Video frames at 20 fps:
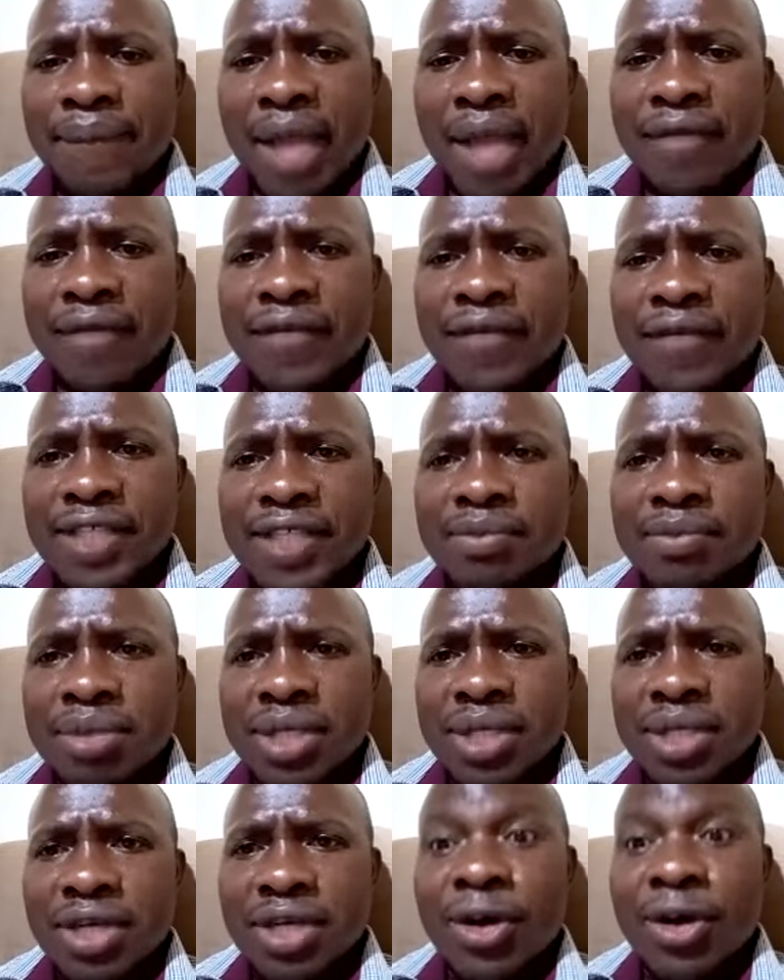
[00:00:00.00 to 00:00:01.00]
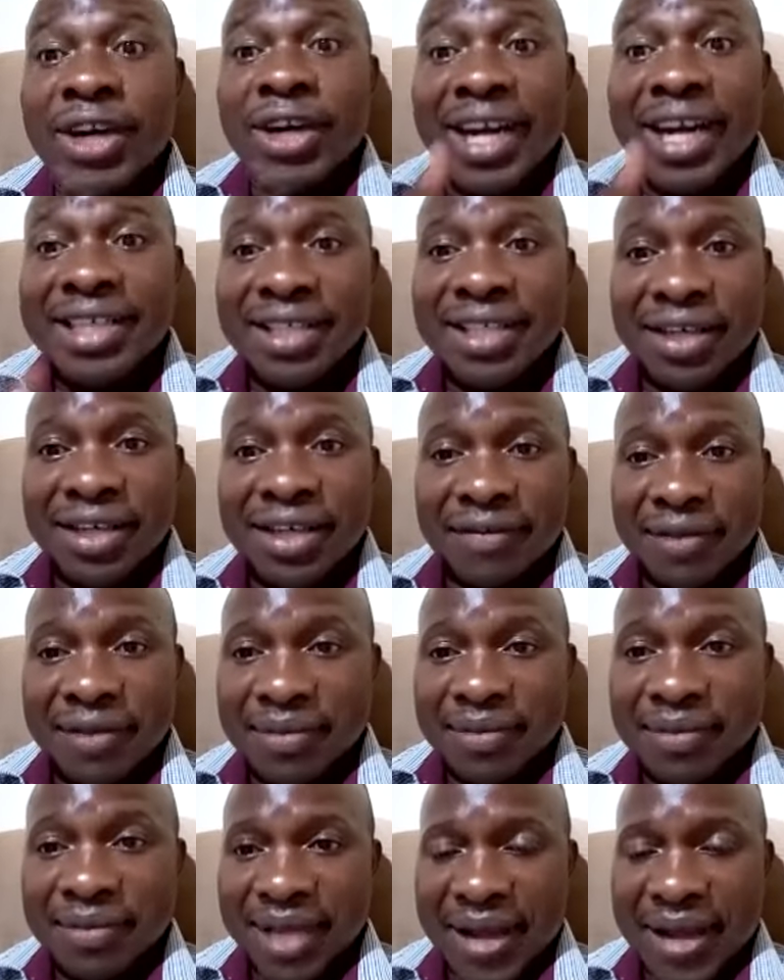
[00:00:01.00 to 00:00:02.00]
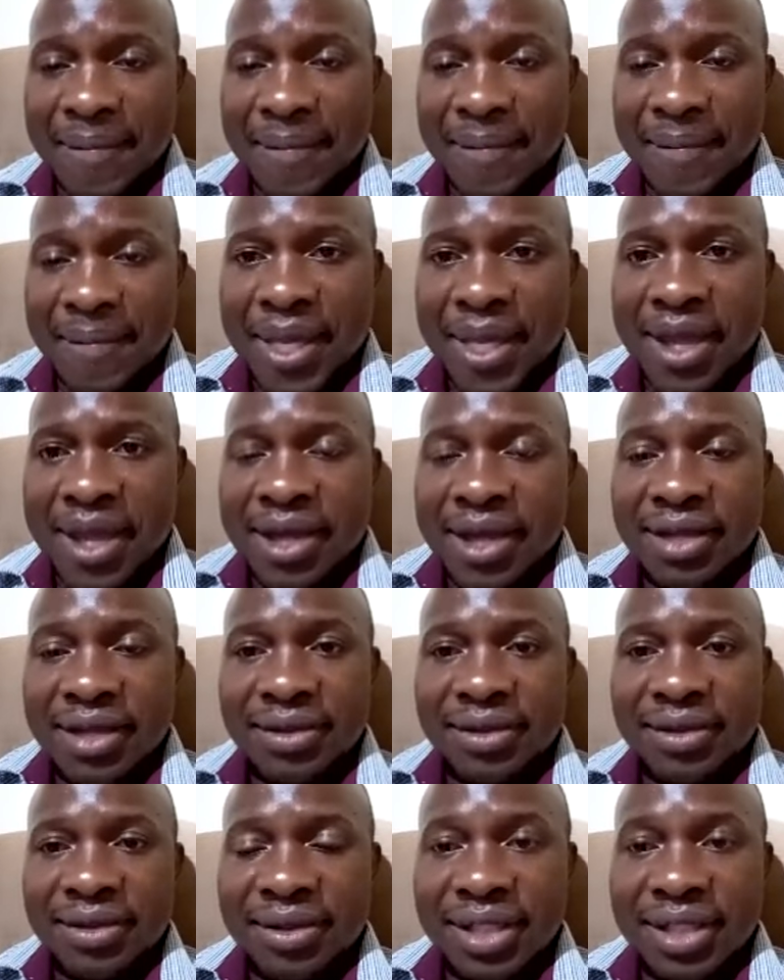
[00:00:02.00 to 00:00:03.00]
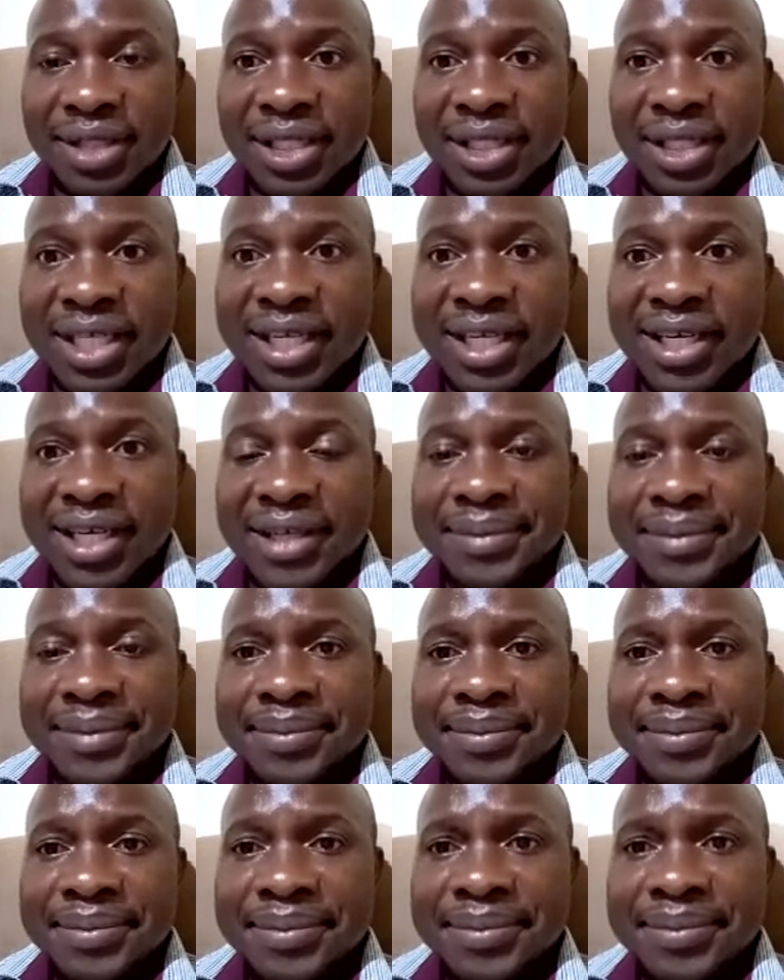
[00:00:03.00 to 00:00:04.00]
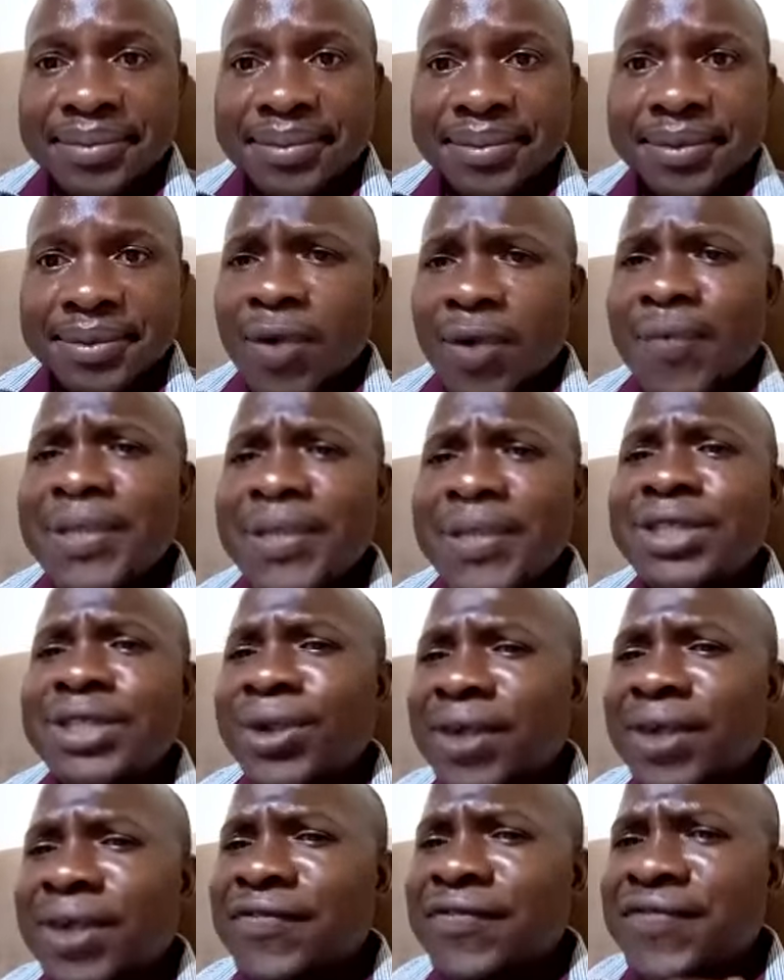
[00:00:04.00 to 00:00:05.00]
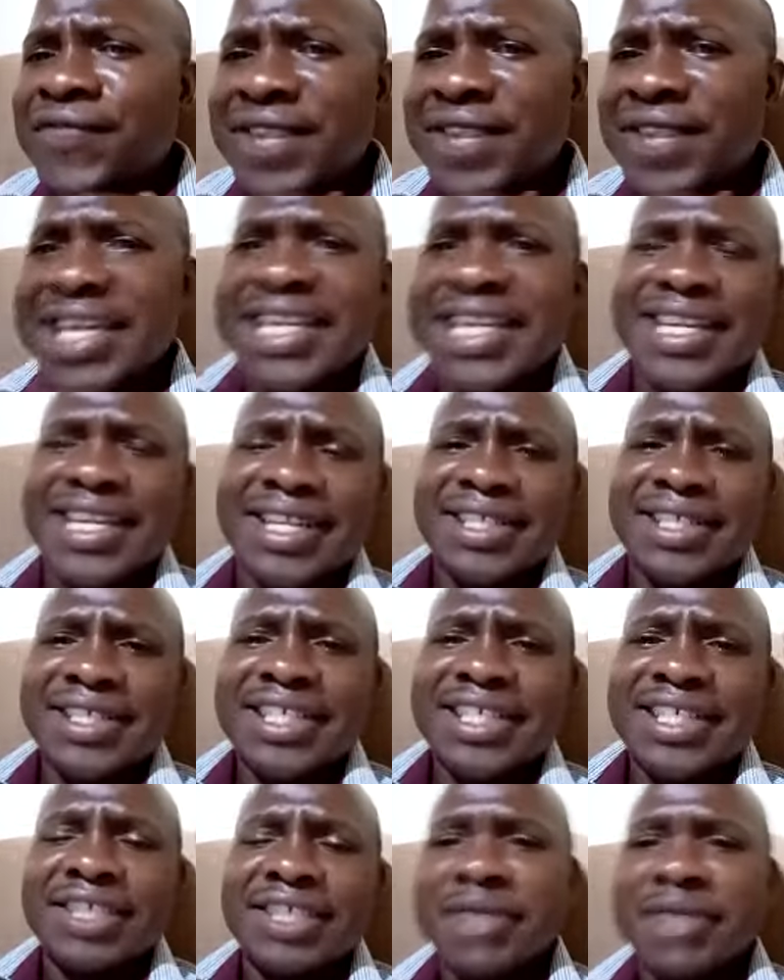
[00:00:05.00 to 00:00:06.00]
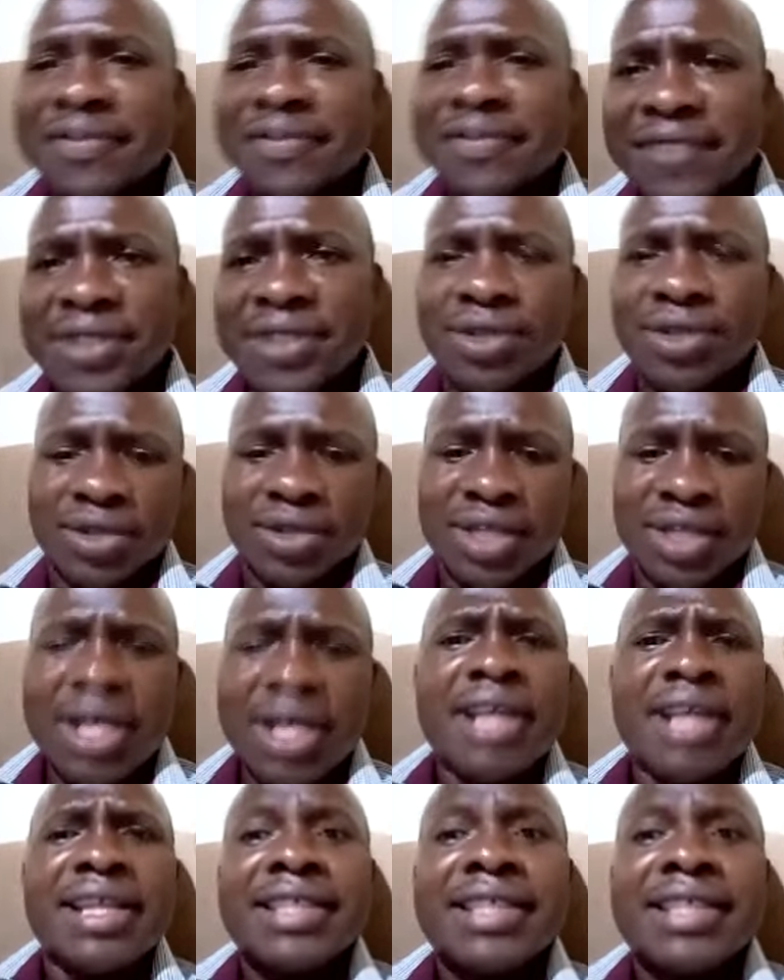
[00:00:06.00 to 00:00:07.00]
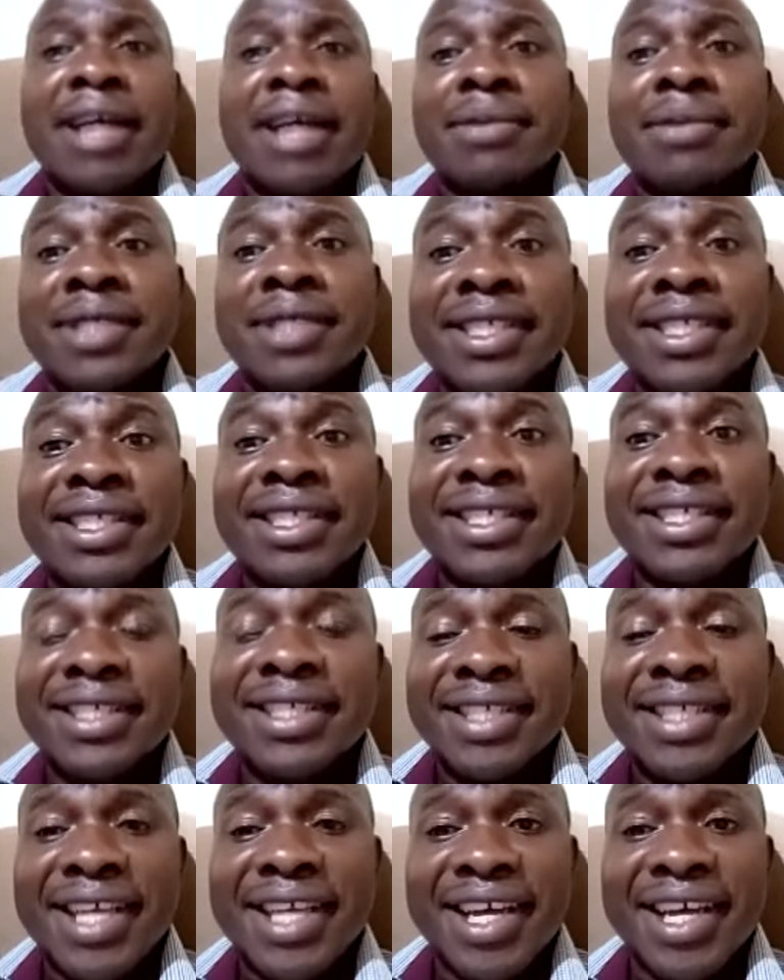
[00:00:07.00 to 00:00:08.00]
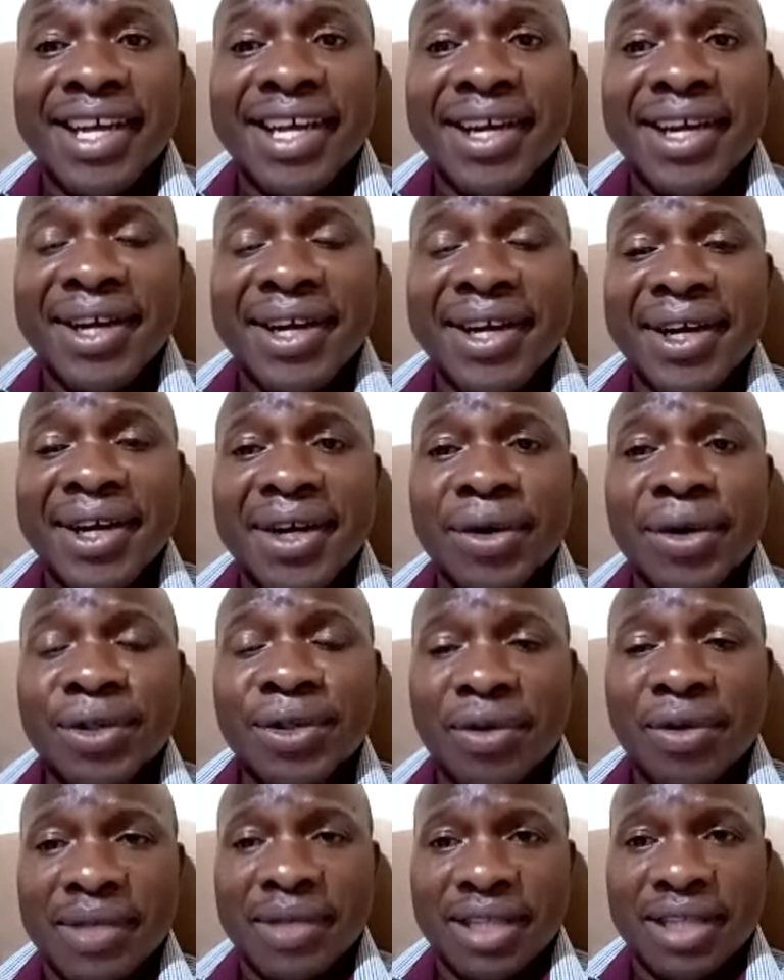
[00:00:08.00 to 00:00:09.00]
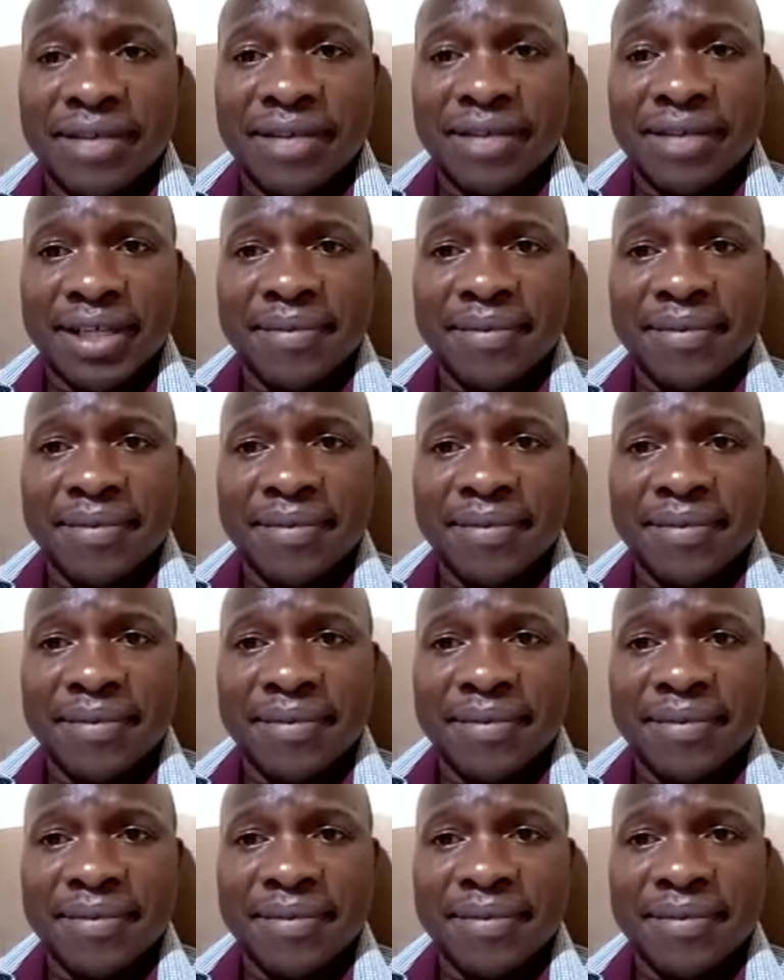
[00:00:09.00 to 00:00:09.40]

Facebook called Rants and Raves. I'm there, and we talk freely, judgment-free zone. That's how I'm seeing this autonomous lifestyle.